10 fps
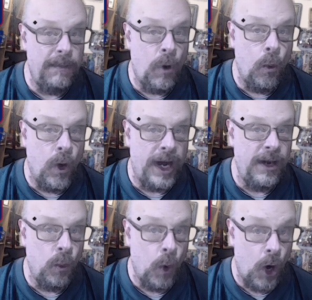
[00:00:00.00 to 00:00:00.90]

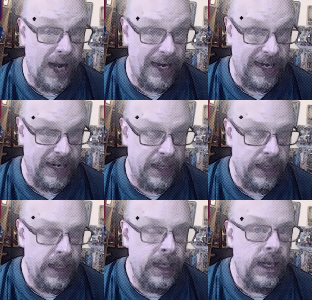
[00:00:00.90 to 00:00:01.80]
1-1
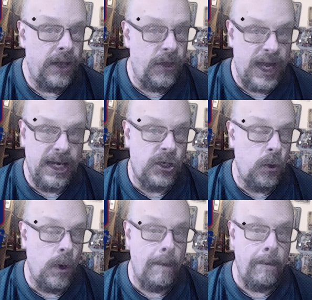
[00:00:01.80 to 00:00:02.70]
thanks
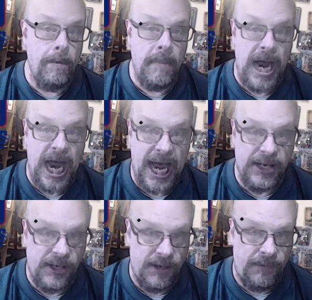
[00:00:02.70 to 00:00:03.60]
to a
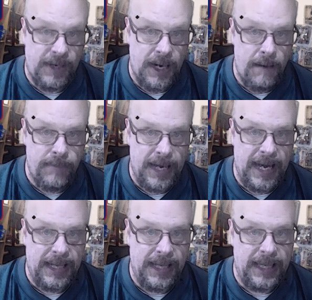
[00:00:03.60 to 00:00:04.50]
massive
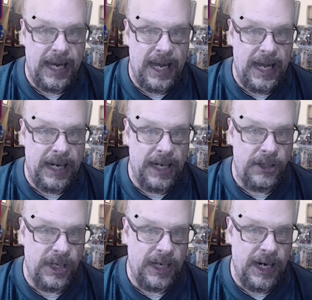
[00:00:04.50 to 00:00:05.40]
comeback that they had
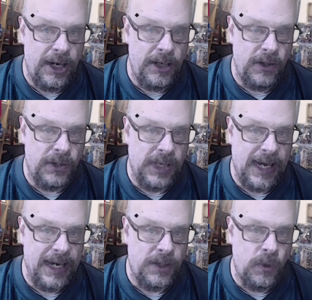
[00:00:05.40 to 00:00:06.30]
against the Cardinals
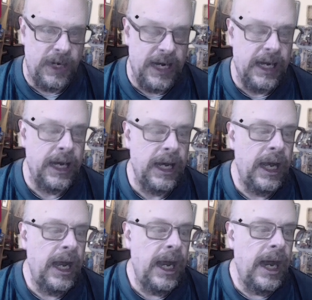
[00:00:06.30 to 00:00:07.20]
last week.
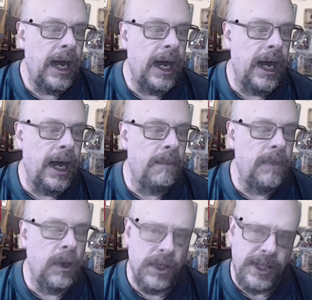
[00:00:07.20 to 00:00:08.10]

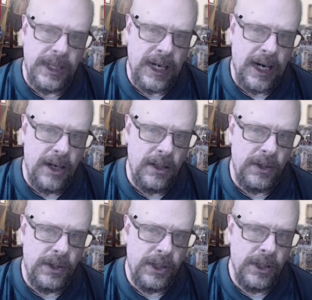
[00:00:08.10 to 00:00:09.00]
Was it the
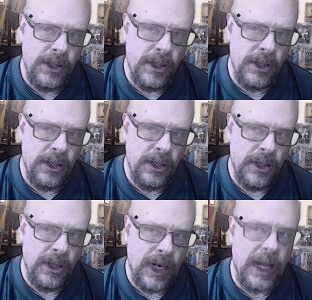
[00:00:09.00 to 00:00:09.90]
Cardinals?
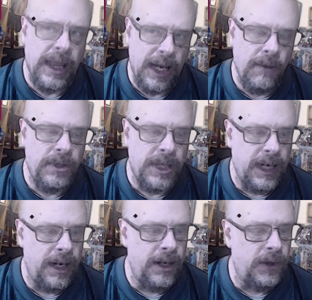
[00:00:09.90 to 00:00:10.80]
I think it was the
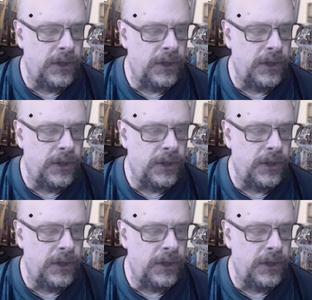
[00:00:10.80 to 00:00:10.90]
Cardinals.